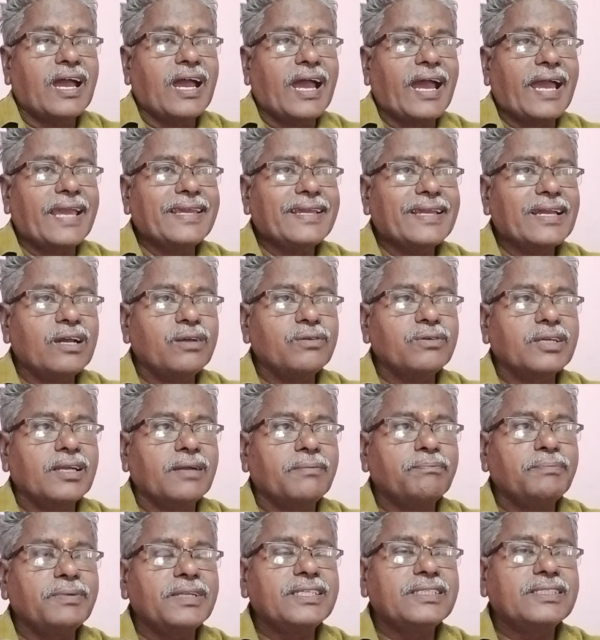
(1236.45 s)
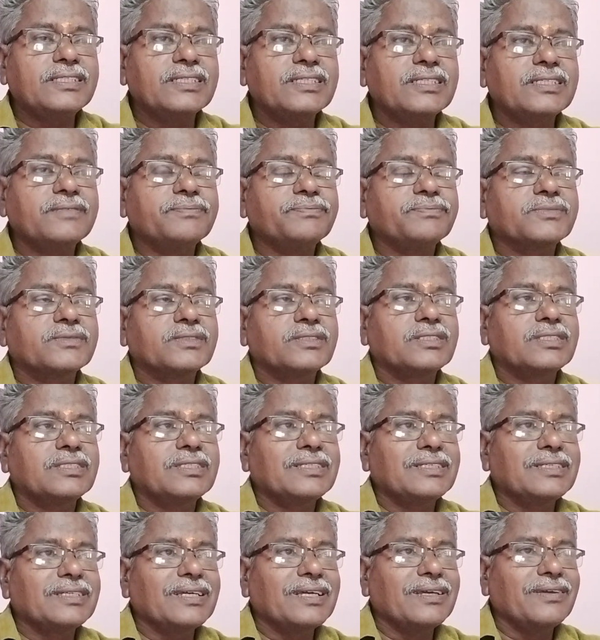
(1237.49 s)
I have completed,
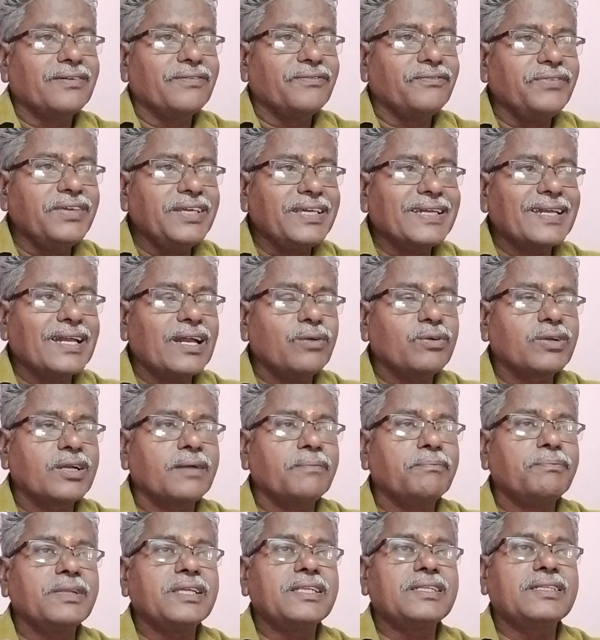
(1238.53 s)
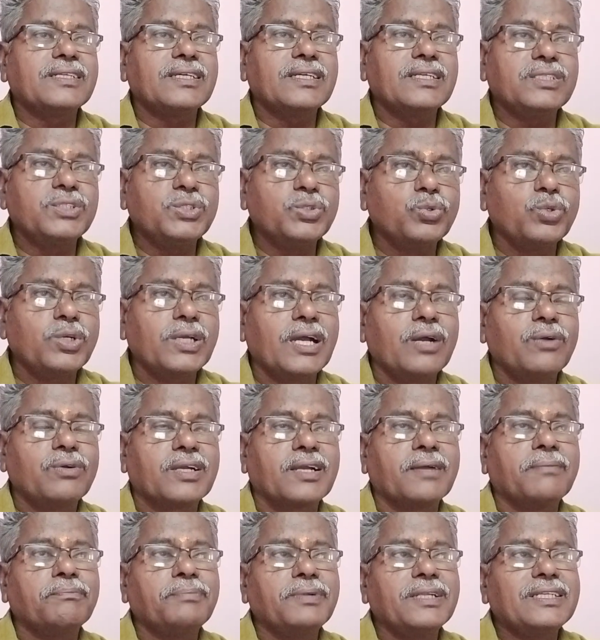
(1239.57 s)
we have completed, you have
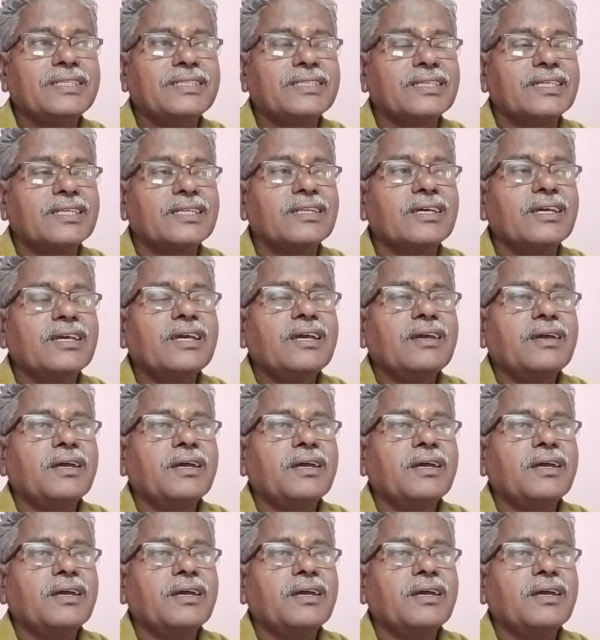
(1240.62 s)
completed,